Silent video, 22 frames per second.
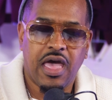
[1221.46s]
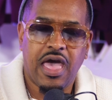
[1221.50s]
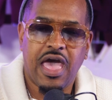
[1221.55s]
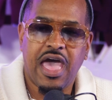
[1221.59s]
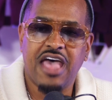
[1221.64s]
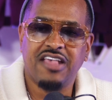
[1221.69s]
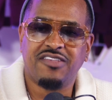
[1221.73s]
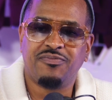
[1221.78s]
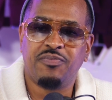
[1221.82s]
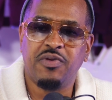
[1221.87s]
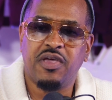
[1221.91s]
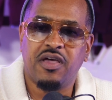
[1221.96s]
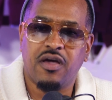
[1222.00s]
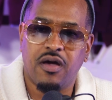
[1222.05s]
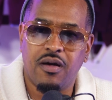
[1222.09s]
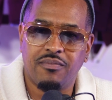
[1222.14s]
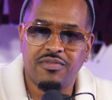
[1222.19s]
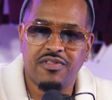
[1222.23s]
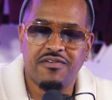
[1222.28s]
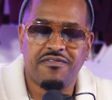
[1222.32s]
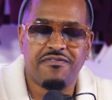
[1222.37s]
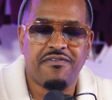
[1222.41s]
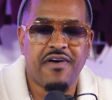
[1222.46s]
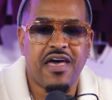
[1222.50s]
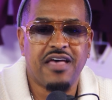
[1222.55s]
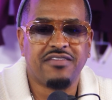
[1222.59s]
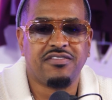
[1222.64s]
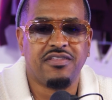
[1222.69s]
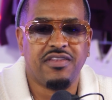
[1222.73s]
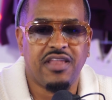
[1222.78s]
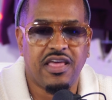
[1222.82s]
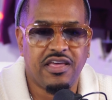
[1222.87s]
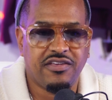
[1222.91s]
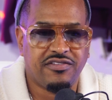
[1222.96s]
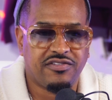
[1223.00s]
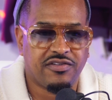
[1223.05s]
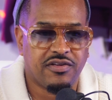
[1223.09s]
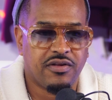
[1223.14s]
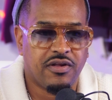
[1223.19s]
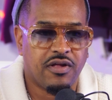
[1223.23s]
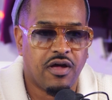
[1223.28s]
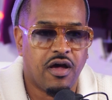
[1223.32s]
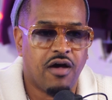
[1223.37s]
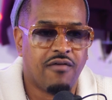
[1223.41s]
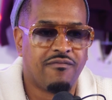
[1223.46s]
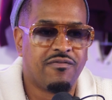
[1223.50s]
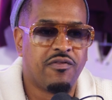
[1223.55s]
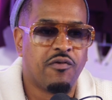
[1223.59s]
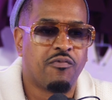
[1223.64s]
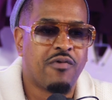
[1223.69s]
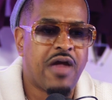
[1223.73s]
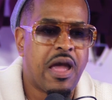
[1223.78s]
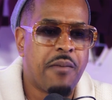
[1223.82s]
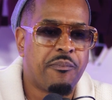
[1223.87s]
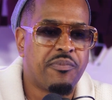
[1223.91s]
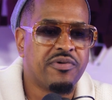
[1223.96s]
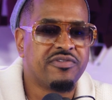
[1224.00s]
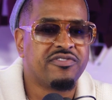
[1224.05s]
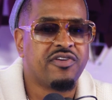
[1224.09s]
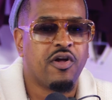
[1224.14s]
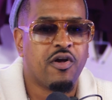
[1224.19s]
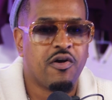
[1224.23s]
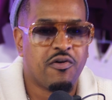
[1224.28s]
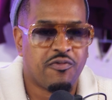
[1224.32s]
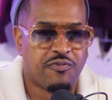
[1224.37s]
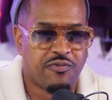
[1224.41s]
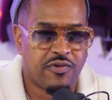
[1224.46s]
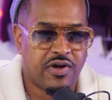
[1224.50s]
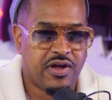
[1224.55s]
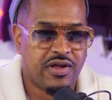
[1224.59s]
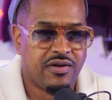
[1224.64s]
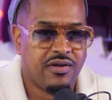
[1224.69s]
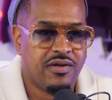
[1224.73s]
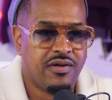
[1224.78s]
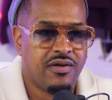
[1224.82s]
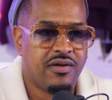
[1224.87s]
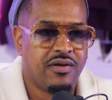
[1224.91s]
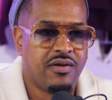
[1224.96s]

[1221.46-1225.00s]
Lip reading: has become the fascination of the rapper's girlfriend.